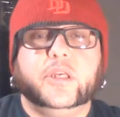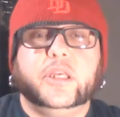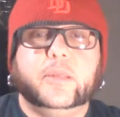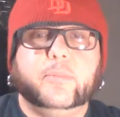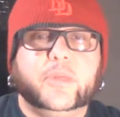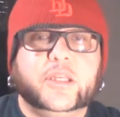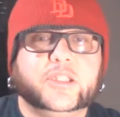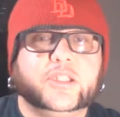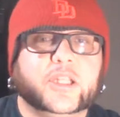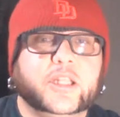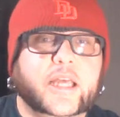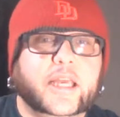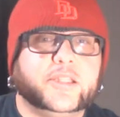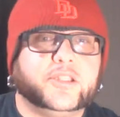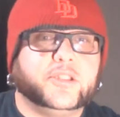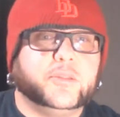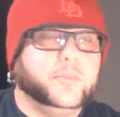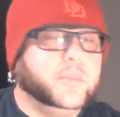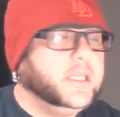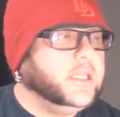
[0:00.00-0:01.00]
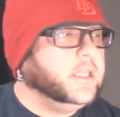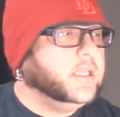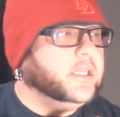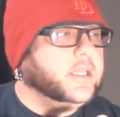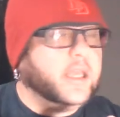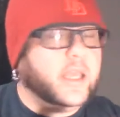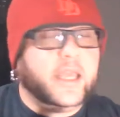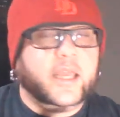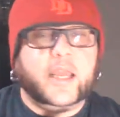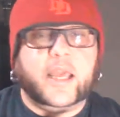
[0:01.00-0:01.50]
he means a lot to
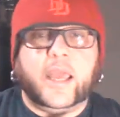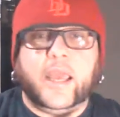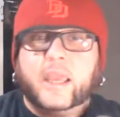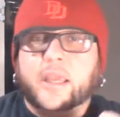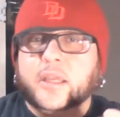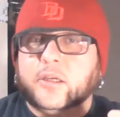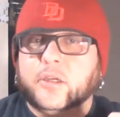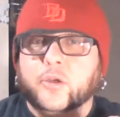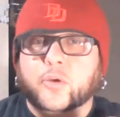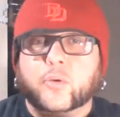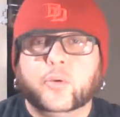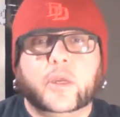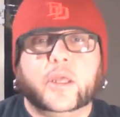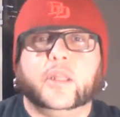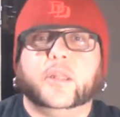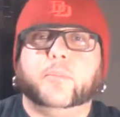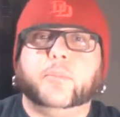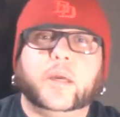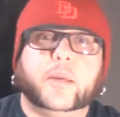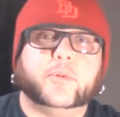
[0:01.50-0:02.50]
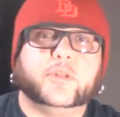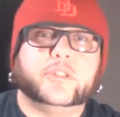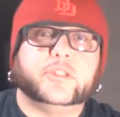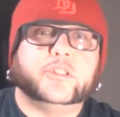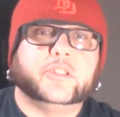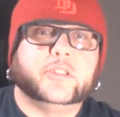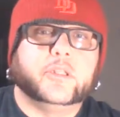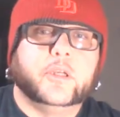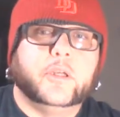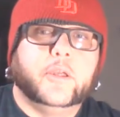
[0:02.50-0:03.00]
me and Agnew and the
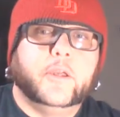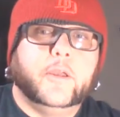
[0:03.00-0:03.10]
Bubbas.